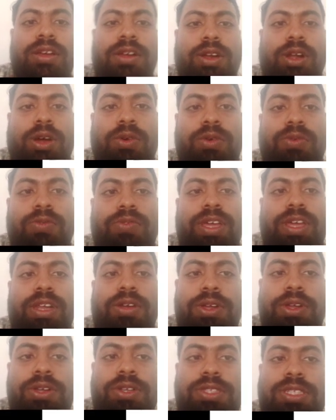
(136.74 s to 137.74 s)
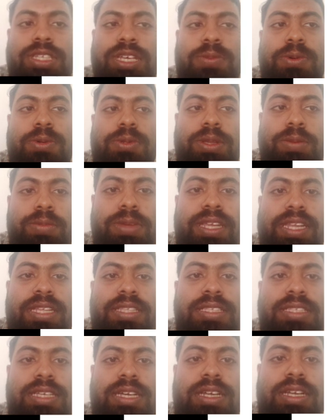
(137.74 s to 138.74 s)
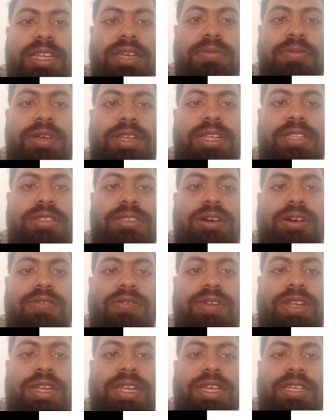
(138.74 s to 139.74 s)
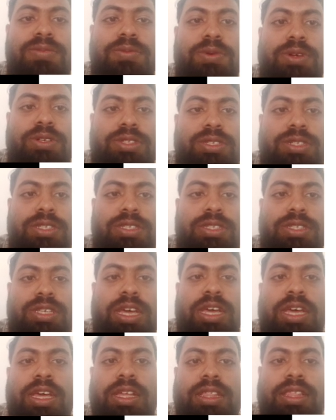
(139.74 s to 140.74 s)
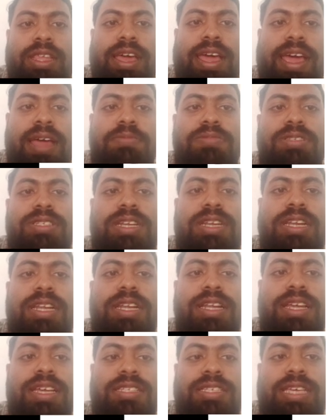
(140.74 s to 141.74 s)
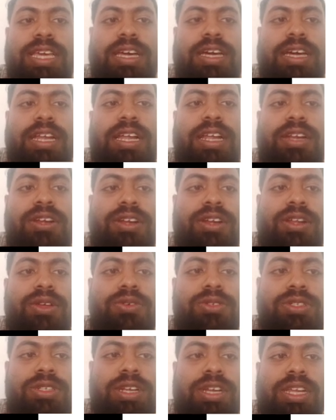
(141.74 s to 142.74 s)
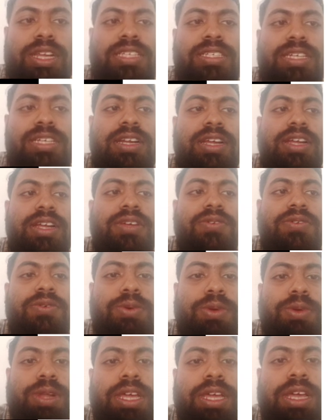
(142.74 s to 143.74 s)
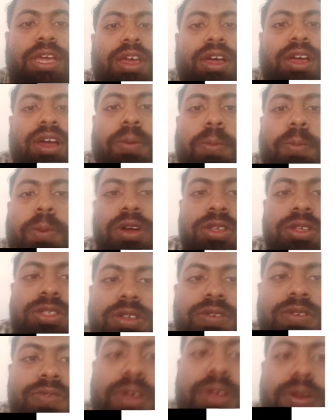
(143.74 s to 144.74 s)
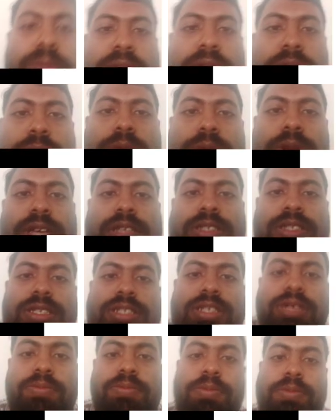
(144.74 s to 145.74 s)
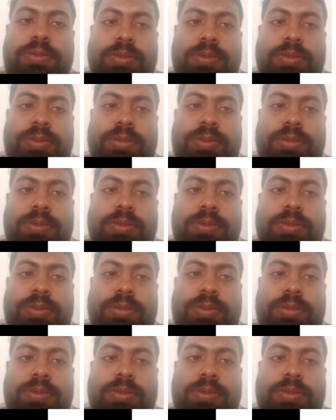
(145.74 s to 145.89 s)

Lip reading: Now we are going to see about the merits and demerits of Linde's process. The Hampson-Linde cycle introduced regenerative cooling, a positive feedback cooling system.